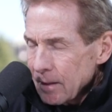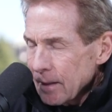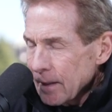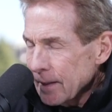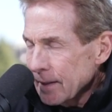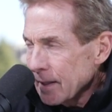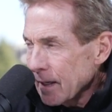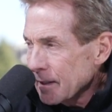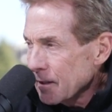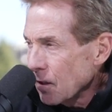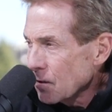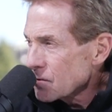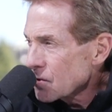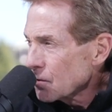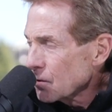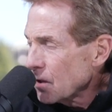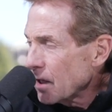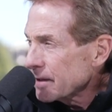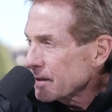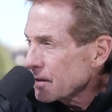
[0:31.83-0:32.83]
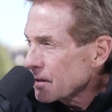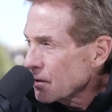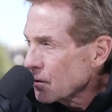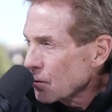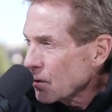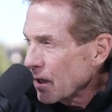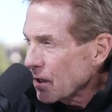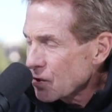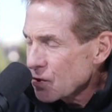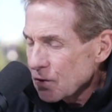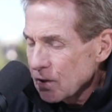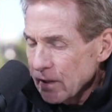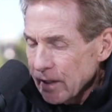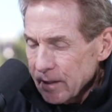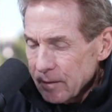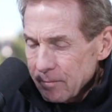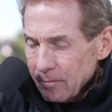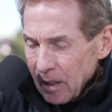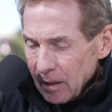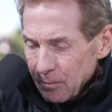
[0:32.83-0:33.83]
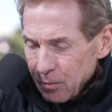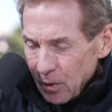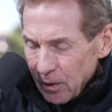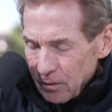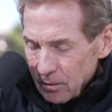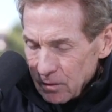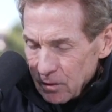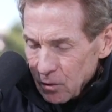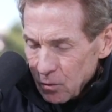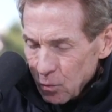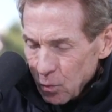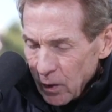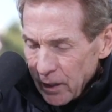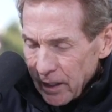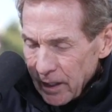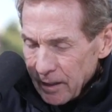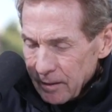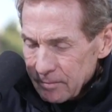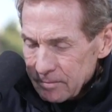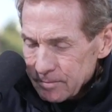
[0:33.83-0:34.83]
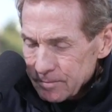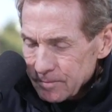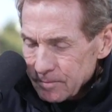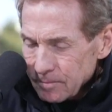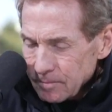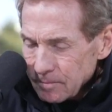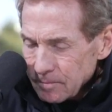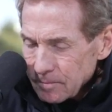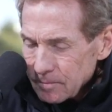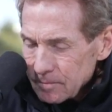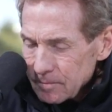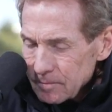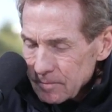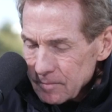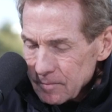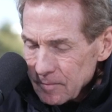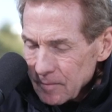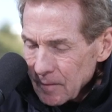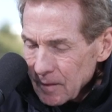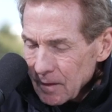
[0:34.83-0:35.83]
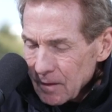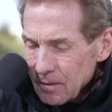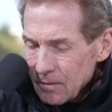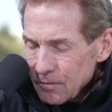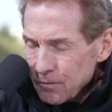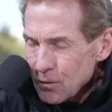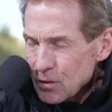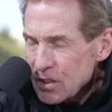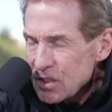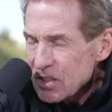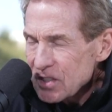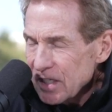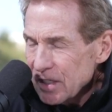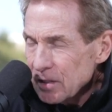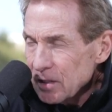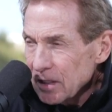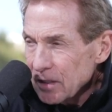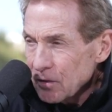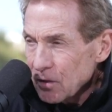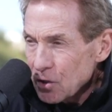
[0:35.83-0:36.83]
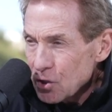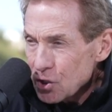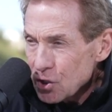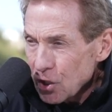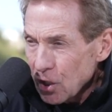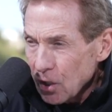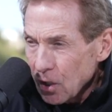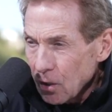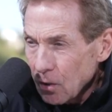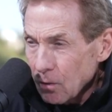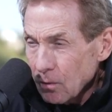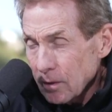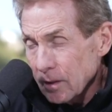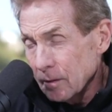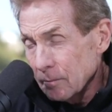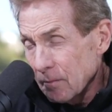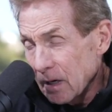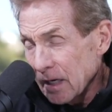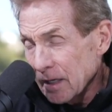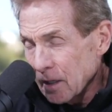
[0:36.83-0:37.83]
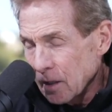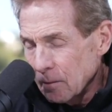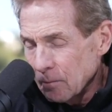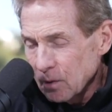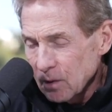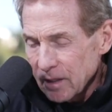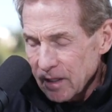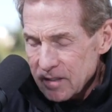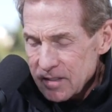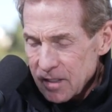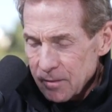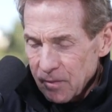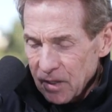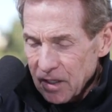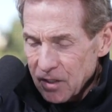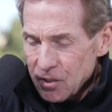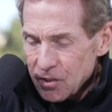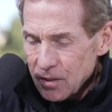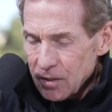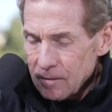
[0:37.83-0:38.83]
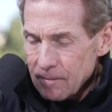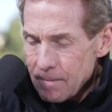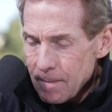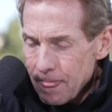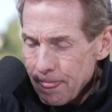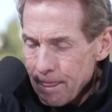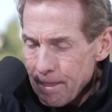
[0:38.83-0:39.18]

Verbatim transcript: And I'd also like to congratulate my brother Lil Wayne for stealing the show, in my humble estimation,